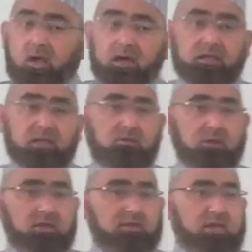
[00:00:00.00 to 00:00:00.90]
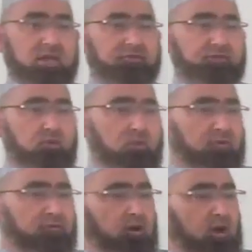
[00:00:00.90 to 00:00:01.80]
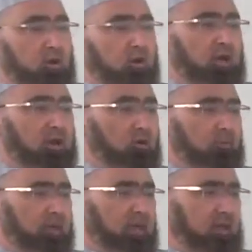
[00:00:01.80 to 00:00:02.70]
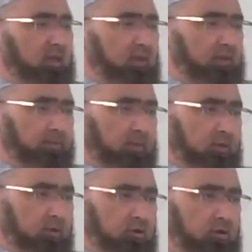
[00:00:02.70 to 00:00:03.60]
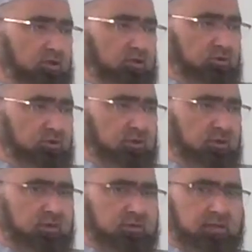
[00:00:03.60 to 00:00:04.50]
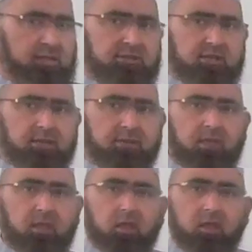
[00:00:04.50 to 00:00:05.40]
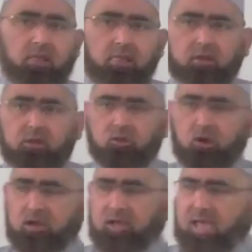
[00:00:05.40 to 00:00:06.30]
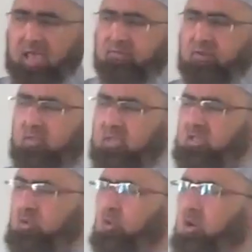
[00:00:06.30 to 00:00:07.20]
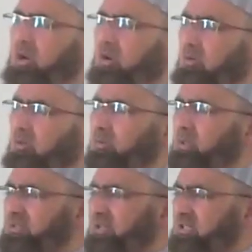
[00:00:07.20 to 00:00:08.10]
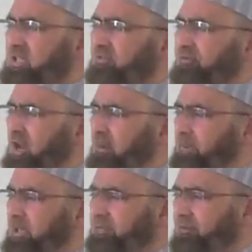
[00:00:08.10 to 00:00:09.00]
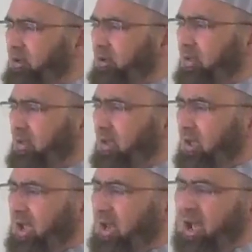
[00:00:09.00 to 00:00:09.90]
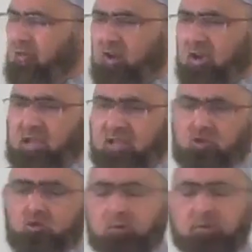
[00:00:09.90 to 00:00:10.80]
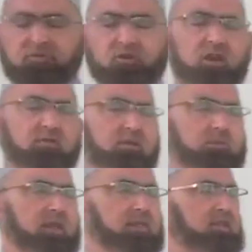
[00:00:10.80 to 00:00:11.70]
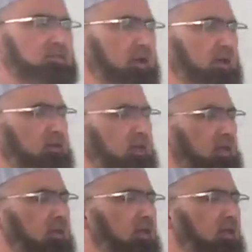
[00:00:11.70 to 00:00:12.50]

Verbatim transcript: Allah subhanahu wa ta'ala said, if you will follow and obey your Rasul Sallallahu Alaihi Wasallam, your life in this world would be successful and peaceful, and after death you will be forgiven by Allah subhanahu wa ta'ala.